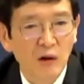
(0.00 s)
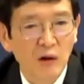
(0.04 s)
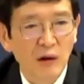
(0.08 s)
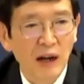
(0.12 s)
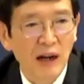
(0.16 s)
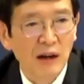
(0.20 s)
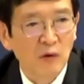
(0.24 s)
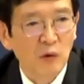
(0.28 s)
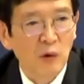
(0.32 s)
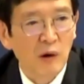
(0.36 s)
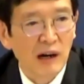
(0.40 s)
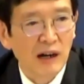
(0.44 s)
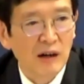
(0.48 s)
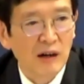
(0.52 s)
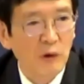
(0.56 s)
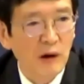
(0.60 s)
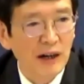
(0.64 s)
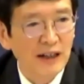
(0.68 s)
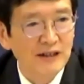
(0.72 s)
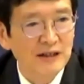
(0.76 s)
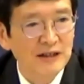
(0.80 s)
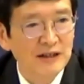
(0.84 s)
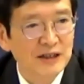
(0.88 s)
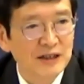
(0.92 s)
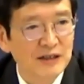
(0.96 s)
Okay,
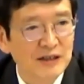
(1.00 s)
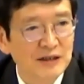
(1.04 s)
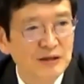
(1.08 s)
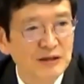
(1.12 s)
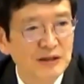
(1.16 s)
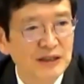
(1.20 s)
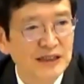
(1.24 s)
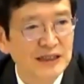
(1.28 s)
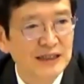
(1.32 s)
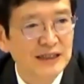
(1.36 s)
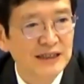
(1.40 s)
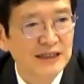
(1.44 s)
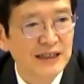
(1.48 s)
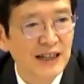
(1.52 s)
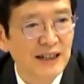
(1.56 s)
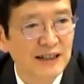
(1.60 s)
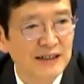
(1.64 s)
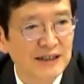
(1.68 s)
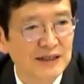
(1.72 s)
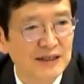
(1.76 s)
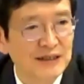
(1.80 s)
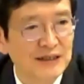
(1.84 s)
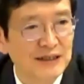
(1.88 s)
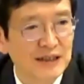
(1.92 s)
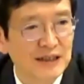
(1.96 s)
why don't you say
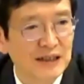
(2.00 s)
just a